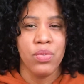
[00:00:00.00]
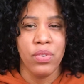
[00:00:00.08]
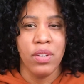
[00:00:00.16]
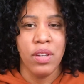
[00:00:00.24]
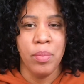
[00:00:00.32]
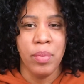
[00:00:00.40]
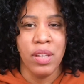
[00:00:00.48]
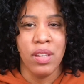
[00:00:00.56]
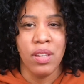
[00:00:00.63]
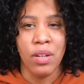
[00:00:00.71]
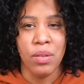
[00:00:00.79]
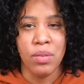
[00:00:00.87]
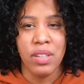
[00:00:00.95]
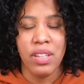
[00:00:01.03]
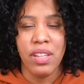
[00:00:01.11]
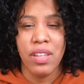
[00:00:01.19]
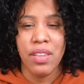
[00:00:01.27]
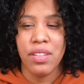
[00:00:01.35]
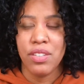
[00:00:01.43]
feel a bit
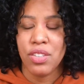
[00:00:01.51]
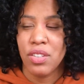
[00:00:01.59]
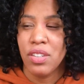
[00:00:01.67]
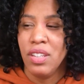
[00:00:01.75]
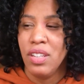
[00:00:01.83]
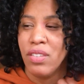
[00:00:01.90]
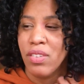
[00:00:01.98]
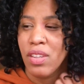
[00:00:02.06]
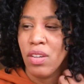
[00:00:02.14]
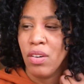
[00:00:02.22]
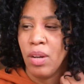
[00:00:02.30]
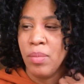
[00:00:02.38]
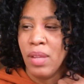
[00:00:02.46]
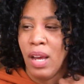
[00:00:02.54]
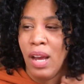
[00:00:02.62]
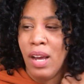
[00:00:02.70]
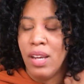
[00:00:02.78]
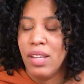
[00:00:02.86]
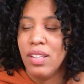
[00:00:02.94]
lonely in the journey, even though I'm
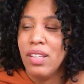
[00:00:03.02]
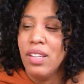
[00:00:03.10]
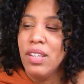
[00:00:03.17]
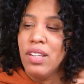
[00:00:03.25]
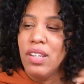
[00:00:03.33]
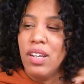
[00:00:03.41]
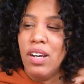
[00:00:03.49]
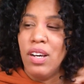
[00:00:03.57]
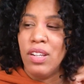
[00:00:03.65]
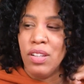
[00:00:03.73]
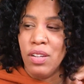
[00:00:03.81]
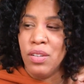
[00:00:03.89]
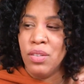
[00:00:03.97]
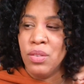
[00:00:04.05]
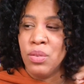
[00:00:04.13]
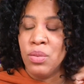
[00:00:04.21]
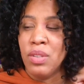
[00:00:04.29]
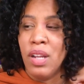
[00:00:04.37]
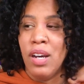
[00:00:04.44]
not
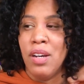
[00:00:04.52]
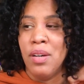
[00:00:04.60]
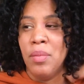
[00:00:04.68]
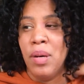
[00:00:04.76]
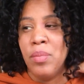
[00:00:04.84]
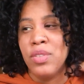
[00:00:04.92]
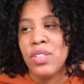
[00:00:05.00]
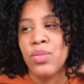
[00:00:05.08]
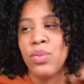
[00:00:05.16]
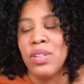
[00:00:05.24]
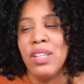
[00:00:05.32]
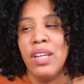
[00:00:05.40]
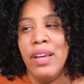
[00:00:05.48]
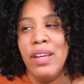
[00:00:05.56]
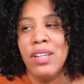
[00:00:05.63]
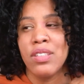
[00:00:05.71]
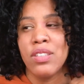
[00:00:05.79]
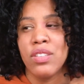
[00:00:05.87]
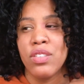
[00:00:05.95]
alone. I'm just really
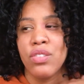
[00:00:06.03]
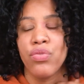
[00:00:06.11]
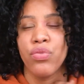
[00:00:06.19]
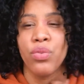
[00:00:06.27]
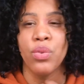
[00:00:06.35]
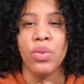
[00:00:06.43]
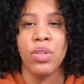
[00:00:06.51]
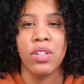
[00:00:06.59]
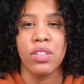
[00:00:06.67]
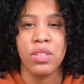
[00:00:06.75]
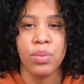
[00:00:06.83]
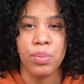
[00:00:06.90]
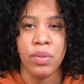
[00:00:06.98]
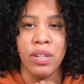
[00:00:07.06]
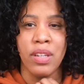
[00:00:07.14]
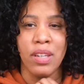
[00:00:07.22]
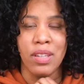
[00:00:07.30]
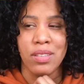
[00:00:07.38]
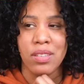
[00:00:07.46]
anxious for
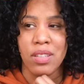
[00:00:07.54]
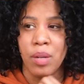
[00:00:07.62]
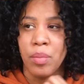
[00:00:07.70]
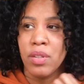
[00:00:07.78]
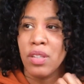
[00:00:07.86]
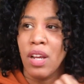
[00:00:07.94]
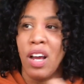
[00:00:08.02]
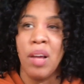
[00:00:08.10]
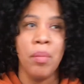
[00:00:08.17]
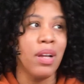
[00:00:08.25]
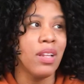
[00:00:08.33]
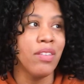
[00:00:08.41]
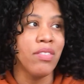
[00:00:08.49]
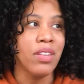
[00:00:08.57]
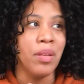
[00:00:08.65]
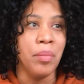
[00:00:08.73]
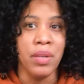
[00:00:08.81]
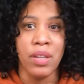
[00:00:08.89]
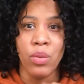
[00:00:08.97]
spring and summertime. I live in the
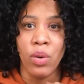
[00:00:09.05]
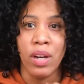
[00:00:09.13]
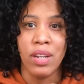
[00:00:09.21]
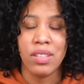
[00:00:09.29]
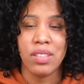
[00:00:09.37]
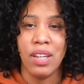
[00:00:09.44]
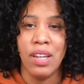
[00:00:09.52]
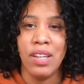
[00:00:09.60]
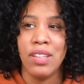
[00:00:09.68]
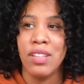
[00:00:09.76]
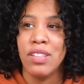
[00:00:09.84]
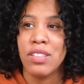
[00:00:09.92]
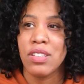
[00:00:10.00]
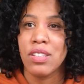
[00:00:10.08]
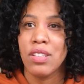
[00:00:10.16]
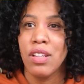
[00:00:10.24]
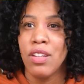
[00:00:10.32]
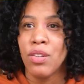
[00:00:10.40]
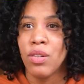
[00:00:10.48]
Midwest, and it's
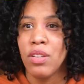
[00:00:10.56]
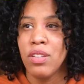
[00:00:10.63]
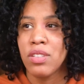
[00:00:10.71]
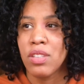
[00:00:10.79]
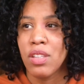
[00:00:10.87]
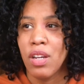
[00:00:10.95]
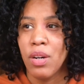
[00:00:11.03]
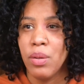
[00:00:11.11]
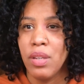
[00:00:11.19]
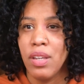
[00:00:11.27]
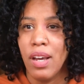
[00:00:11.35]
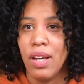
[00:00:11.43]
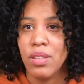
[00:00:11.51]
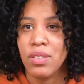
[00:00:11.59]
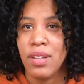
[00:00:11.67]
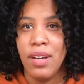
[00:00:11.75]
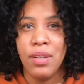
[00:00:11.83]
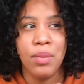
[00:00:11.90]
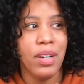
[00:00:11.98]
literally snowing
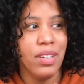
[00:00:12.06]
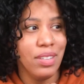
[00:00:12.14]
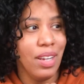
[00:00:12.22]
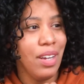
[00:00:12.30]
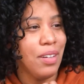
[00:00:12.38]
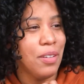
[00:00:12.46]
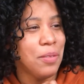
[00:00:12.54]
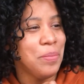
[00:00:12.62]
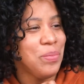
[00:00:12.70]
outside right now.